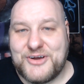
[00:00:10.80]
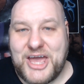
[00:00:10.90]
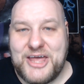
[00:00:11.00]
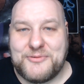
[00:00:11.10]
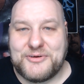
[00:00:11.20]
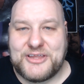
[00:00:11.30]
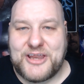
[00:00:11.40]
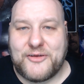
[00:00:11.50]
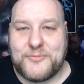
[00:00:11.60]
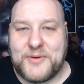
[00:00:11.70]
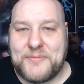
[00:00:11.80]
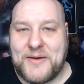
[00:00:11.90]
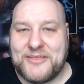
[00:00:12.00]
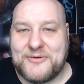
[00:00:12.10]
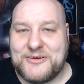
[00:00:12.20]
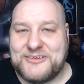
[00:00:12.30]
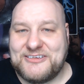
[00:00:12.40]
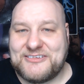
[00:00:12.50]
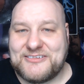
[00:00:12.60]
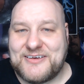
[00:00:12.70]
again with another Big Bang Theory
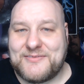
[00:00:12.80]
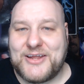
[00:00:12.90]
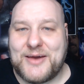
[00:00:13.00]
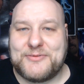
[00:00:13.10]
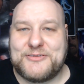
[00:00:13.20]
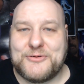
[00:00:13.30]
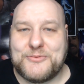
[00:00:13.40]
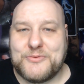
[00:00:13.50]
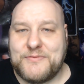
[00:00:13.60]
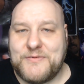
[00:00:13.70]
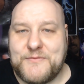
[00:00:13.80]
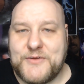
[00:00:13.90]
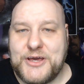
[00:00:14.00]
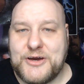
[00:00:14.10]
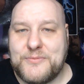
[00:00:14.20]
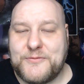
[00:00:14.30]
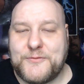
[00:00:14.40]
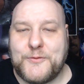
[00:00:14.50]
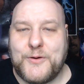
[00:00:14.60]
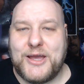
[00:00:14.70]
Season 7 episode review video.
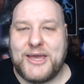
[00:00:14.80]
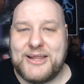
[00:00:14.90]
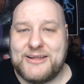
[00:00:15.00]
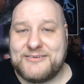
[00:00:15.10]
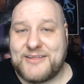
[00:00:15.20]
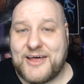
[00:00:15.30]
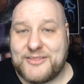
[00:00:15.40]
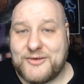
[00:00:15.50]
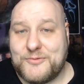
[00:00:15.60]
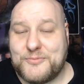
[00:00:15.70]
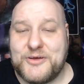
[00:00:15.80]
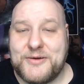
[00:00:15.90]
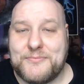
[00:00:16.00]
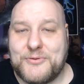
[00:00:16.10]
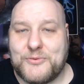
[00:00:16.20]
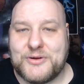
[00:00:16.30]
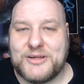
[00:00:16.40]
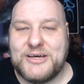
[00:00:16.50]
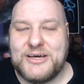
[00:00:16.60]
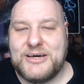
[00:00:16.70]
Before I get into that though, pretty
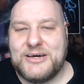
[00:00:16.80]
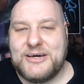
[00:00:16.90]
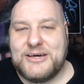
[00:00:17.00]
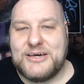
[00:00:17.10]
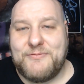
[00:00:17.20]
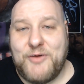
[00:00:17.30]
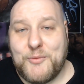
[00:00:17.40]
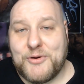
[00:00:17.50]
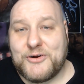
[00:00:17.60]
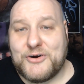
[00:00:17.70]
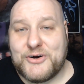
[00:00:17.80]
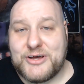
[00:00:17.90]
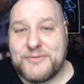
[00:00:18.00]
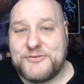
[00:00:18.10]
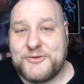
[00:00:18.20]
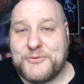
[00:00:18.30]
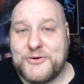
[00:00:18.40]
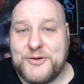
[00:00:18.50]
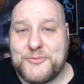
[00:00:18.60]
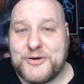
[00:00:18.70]
important. If you aren't caught up to the
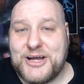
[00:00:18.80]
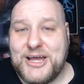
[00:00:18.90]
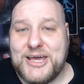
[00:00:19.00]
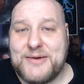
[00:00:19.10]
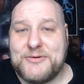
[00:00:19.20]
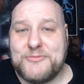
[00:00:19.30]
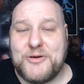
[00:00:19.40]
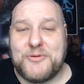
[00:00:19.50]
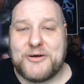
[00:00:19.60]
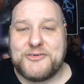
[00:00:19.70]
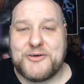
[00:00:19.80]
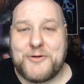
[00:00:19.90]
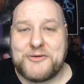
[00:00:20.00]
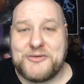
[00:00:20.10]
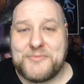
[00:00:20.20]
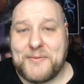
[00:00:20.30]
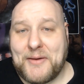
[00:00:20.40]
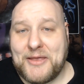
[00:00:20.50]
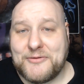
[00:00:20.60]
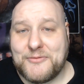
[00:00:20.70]
point where I am and rewatching or watching the Big
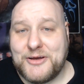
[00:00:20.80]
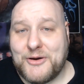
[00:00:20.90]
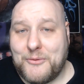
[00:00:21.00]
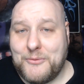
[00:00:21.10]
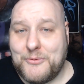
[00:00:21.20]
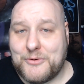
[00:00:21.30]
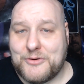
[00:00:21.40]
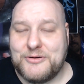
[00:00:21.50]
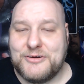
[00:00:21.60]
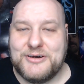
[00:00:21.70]
Bang Theory, or